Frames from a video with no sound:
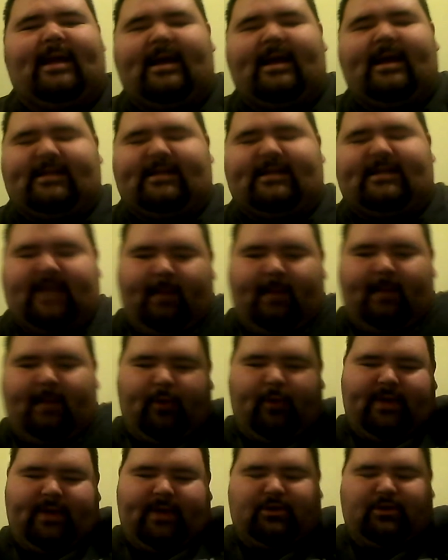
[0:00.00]
celebrity.
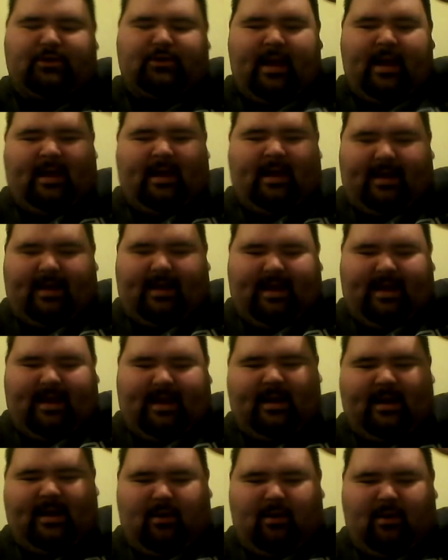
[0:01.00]
So, you
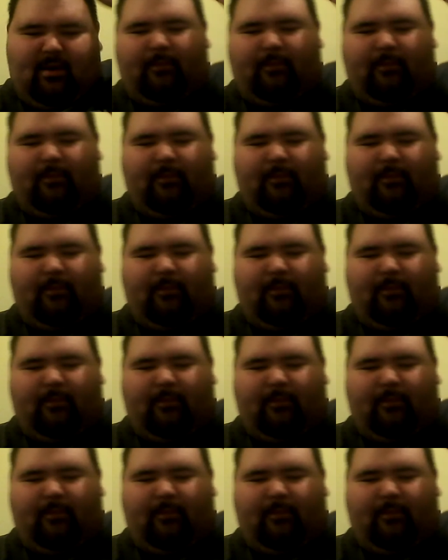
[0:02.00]
know,